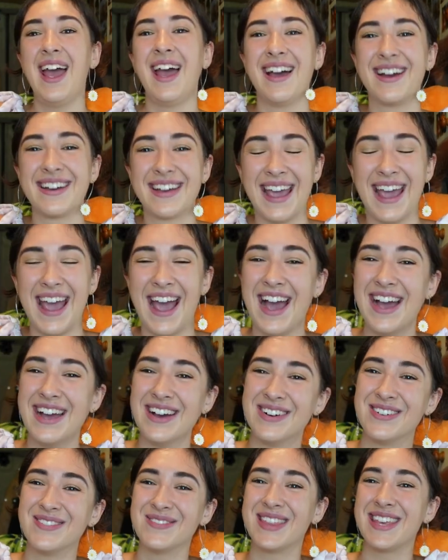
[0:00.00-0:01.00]
Okay, I
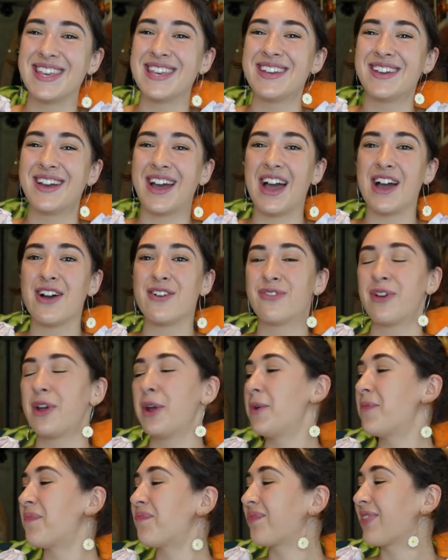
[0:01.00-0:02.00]
hope that you have
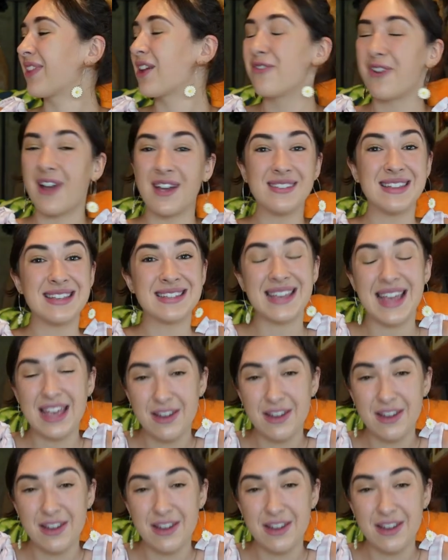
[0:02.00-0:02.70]
found this